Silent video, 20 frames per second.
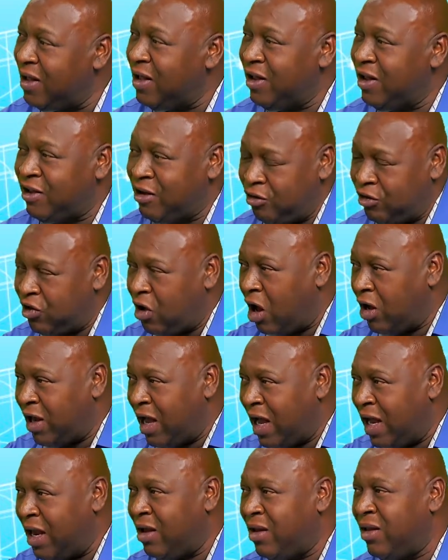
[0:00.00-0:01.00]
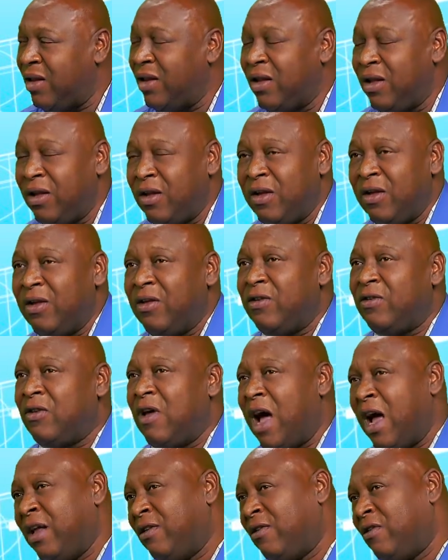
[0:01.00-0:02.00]
It's a resort island. So
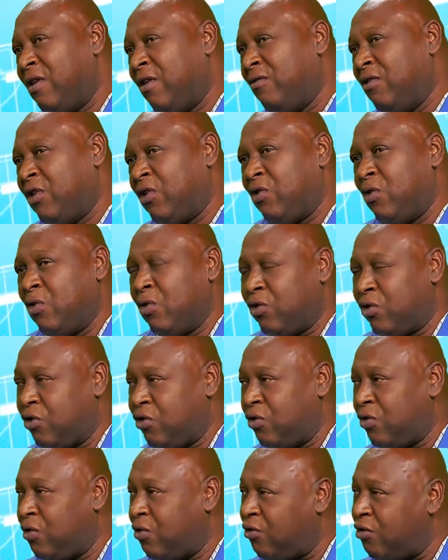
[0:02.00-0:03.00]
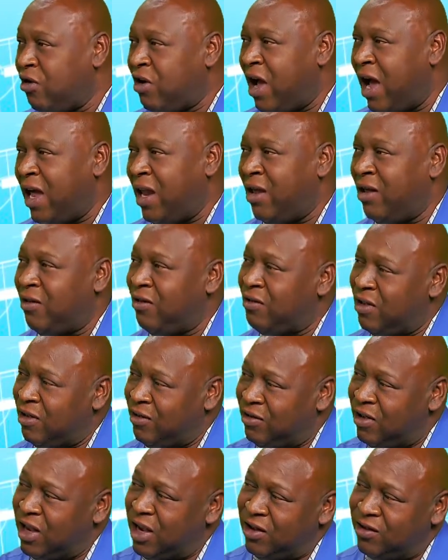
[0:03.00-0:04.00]
I service those 3 islands in
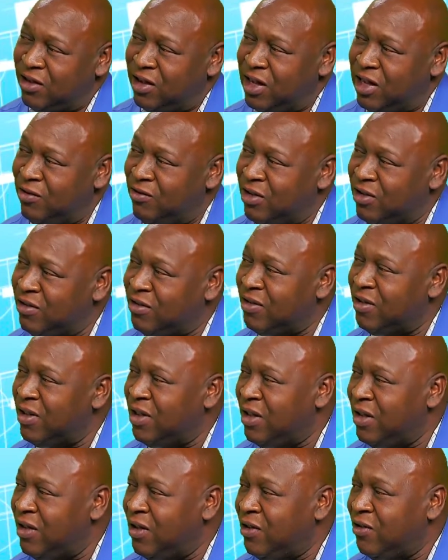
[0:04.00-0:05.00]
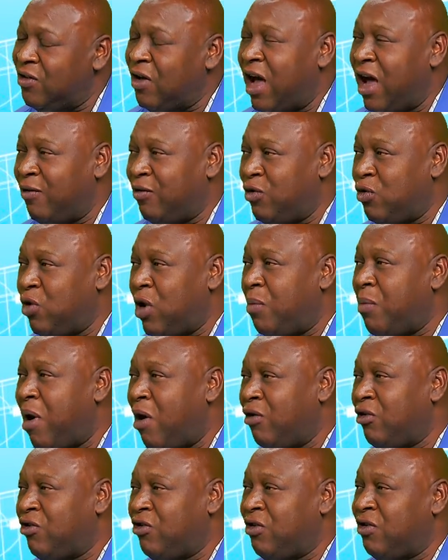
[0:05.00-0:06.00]
St. Kitts and Nevis. So I have 2
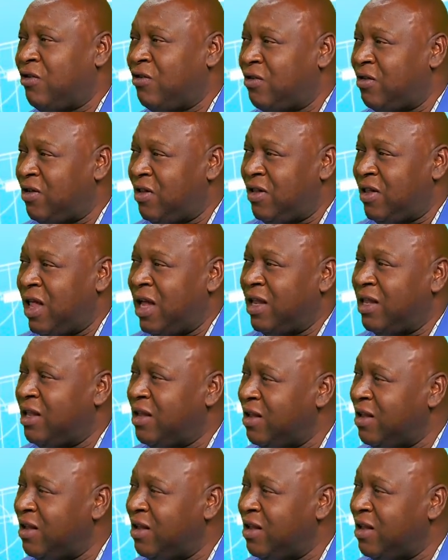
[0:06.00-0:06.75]
laboratories that.